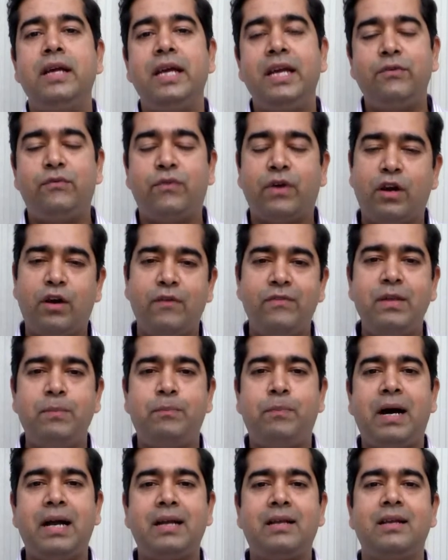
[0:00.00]
If one of
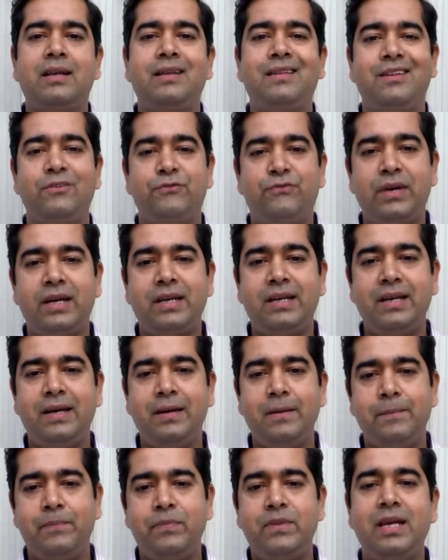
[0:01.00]
the partner is
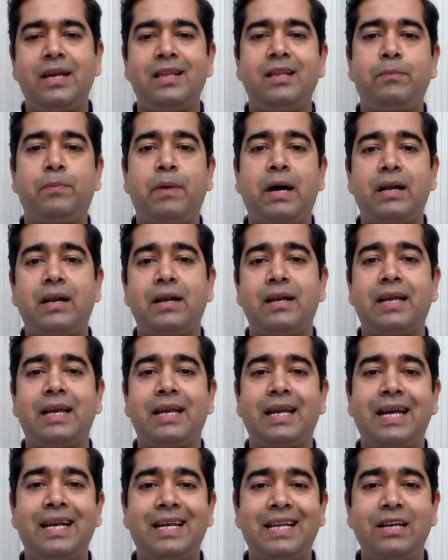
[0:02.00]
infected, the other partner
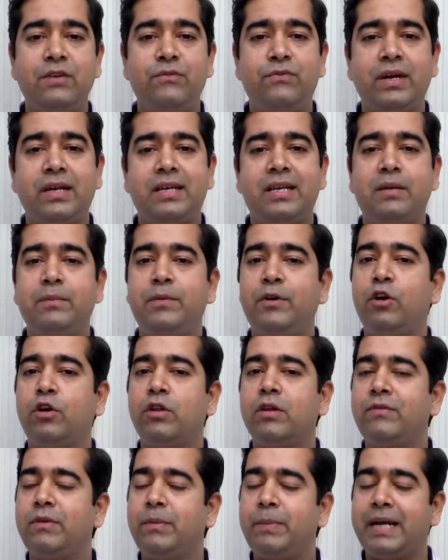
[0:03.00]
can get infected
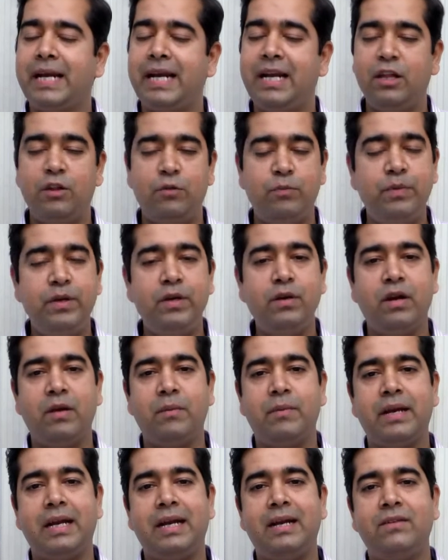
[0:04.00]
because of hepatitis B or
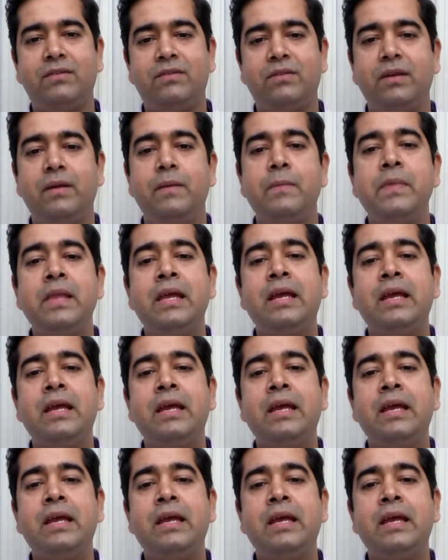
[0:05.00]
hepatitis C.